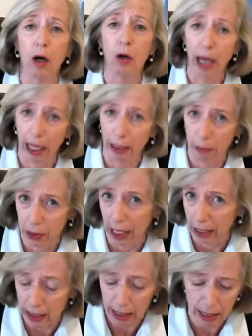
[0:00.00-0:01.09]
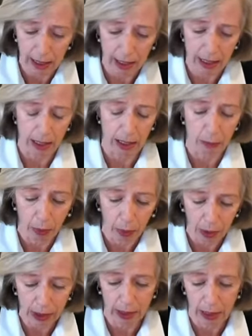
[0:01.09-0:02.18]
online modalities. And this is
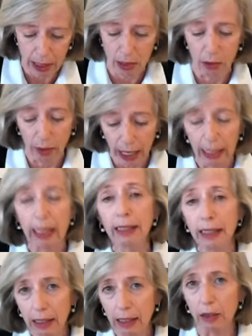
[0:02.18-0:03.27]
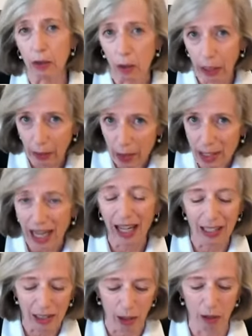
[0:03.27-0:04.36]
important. This is already you know, a
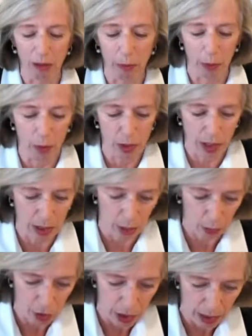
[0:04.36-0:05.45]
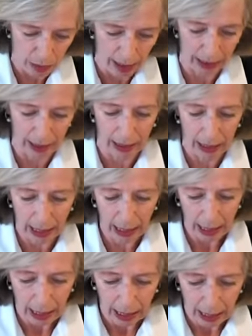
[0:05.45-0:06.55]
result of a process which is running.
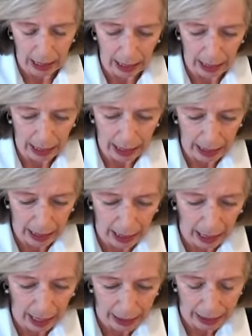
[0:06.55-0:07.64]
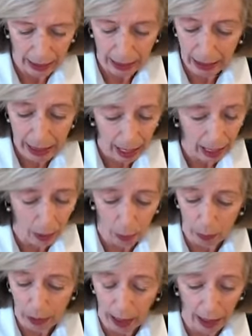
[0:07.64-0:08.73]
I think now
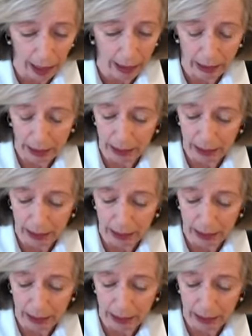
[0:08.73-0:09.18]
we are,